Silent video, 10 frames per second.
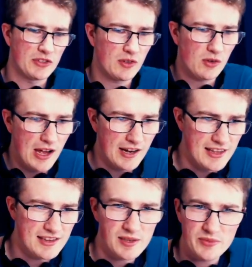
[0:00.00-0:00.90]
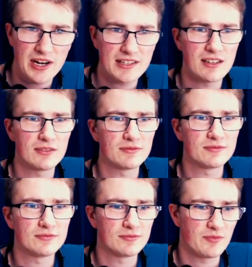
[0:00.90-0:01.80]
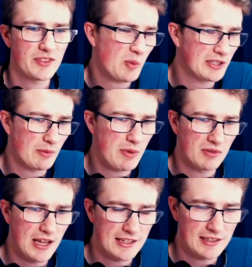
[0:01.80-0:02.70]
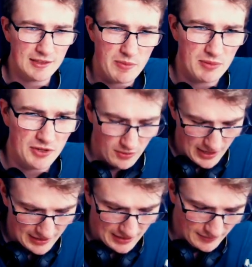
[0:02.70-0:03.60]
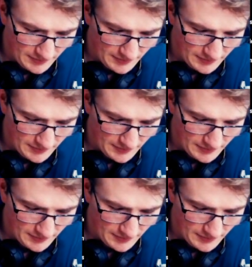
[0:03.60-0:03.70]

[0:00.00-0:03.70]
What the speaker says: all art is subjective. That's why some people like it, some people don't like it.